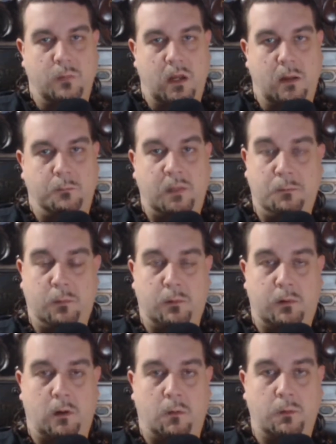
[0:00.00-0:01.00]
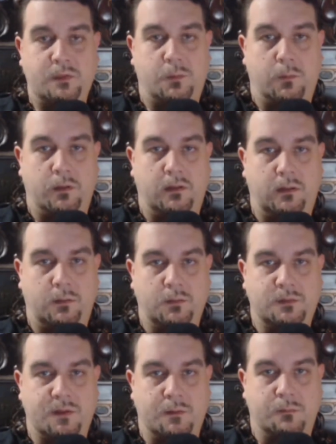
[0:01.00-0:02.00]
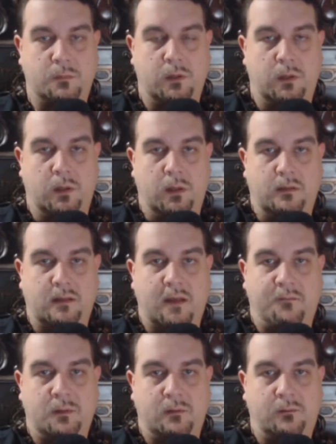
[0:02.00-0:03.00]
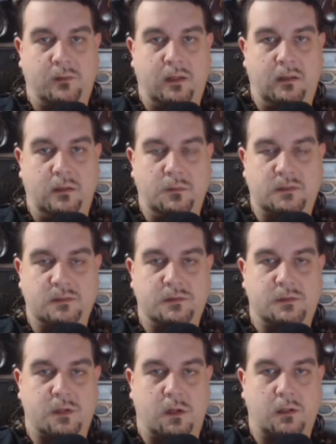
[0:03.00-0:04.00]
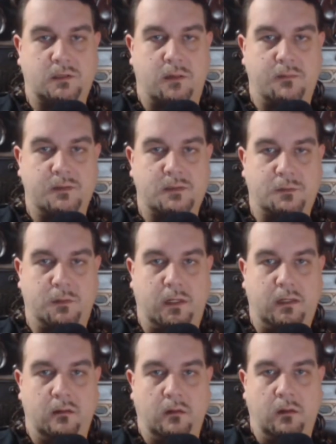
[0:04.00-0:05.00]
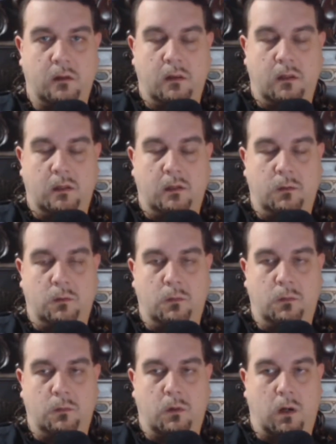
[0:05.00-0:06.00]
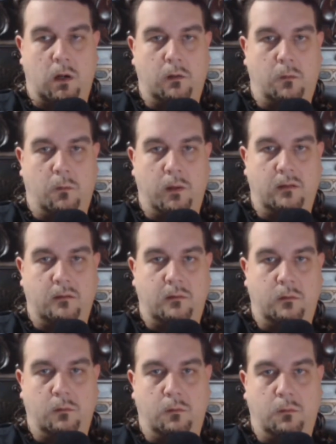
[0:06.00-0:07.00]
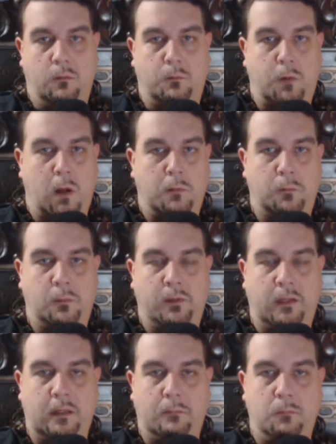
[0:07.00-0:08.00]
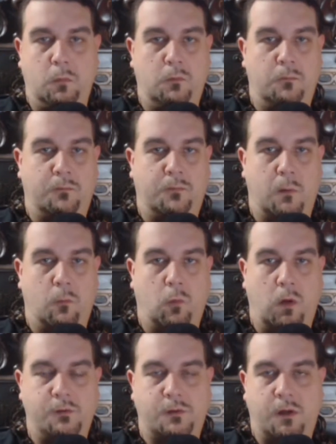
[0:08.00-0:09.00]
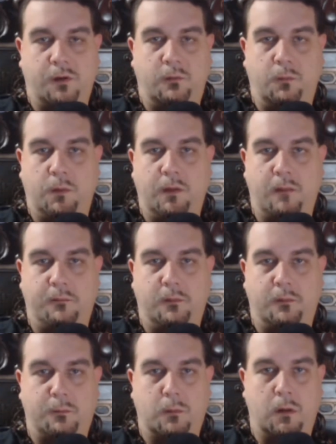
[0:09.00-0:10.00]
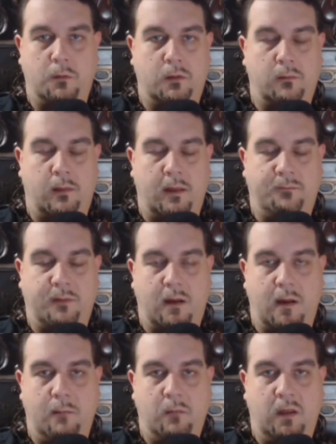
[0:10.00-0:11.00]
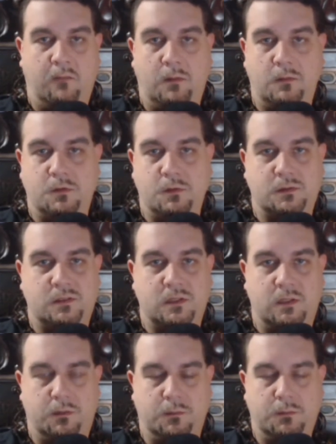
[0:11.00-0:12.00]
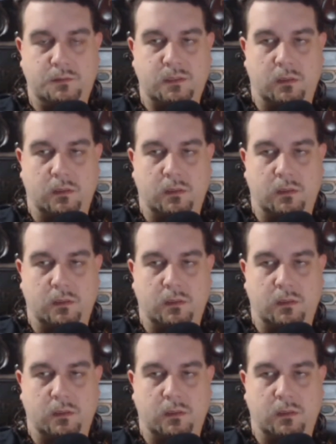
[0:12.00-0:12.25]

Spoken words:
People are always going to use them. Definitely usage starts on the street. You are going to probably move from one drug to another throughout your lifetime if you choose to use.